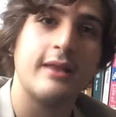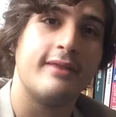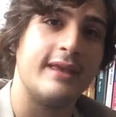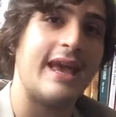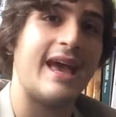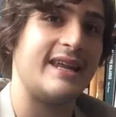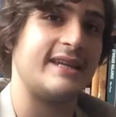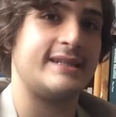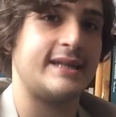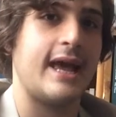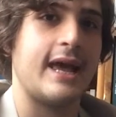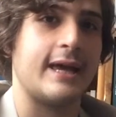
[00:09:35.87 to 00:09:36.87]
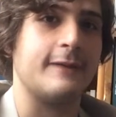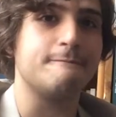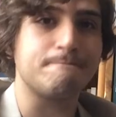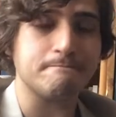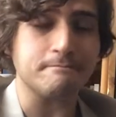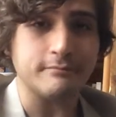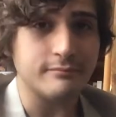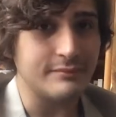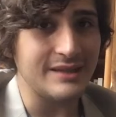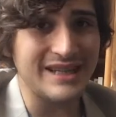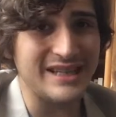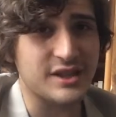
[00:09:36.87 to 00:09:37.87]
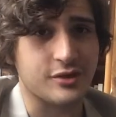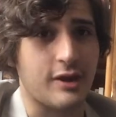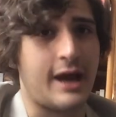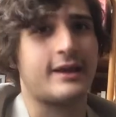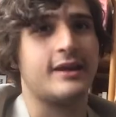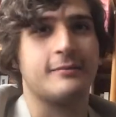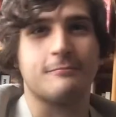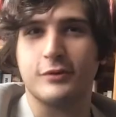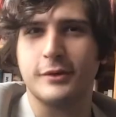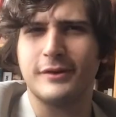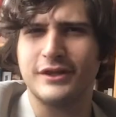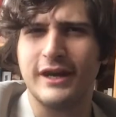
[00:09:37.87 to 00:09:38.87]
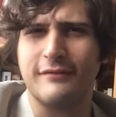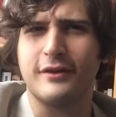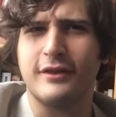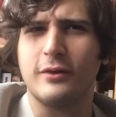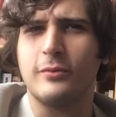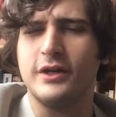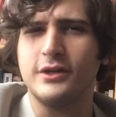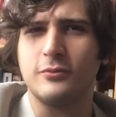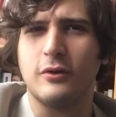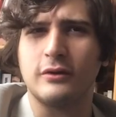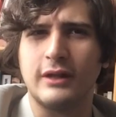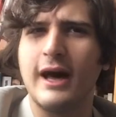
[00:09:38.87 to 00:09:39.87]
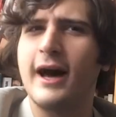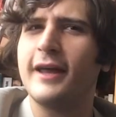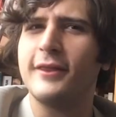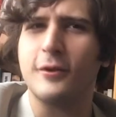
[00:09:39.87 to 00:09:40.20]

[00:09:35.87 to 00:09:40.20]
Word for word: The NSA is tracking pretty much everything we do online.